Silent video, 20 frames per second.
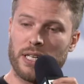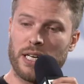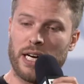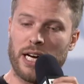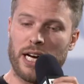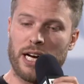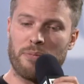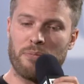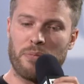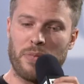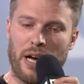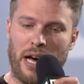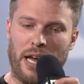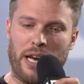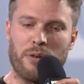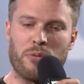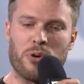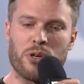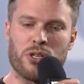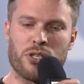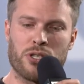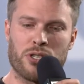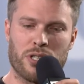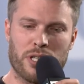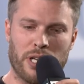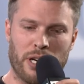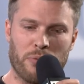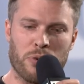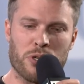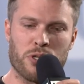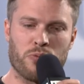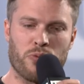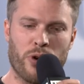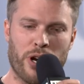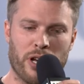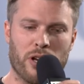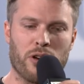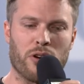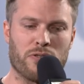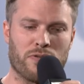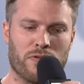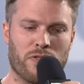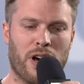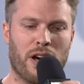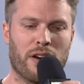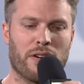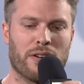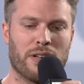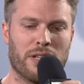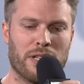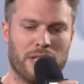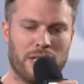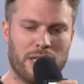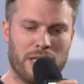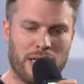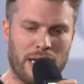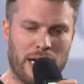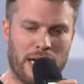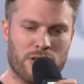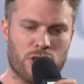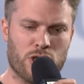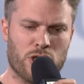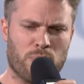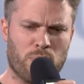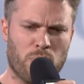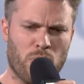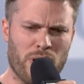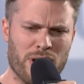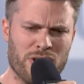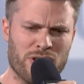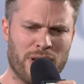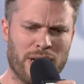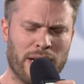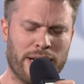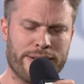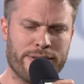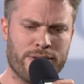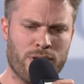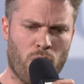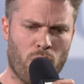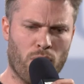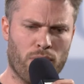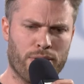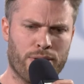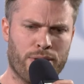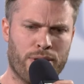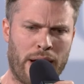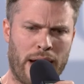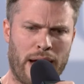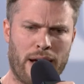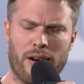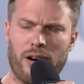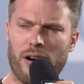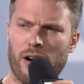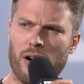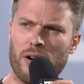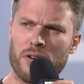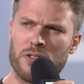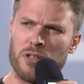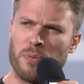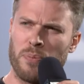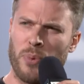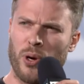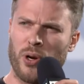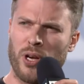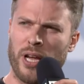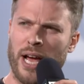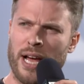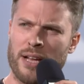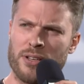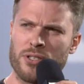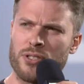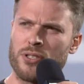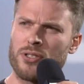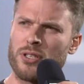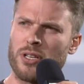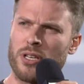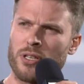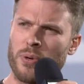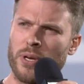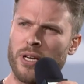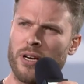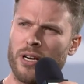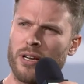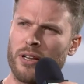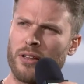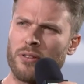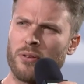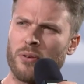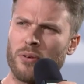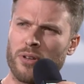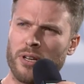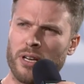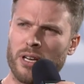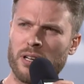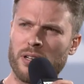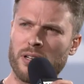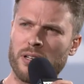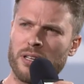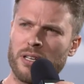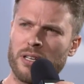Yeah. And it was really good fun. And surprisingly, not that hard to book guests, because we kind of thought that...